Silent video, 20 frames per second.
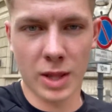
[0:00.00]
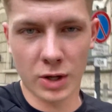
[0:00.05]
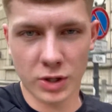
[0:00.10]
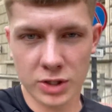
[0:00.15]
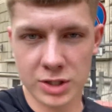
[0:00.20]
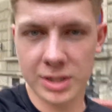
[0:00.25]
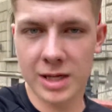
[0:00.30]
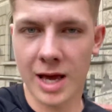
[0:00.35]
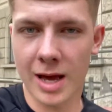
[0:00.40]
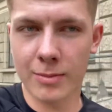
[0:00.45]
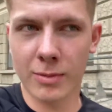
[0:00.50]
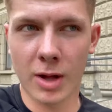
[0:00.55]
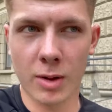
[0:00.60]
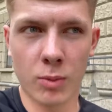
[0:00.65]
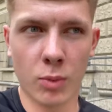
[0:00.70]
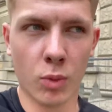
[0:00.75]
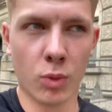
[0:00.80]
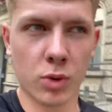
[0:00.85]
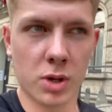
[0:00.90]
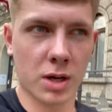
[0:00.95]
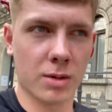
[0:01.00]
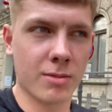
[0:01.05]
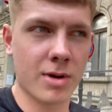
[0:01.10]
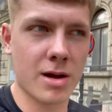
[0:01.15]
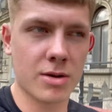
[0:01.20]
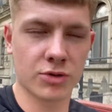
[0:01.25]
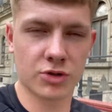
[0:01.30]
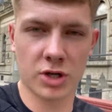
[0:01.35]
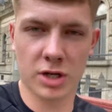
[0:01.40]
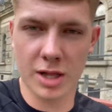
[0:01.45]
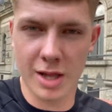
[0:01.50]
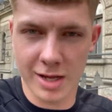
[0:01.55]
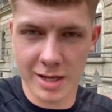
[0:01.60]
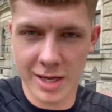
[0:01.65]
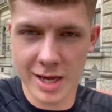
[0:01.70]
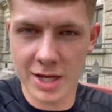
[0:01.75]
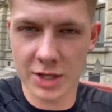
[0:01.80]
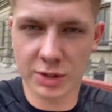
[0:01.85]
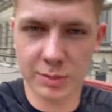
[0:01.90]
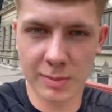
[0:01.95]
'cause she kept like walking around trying to like catch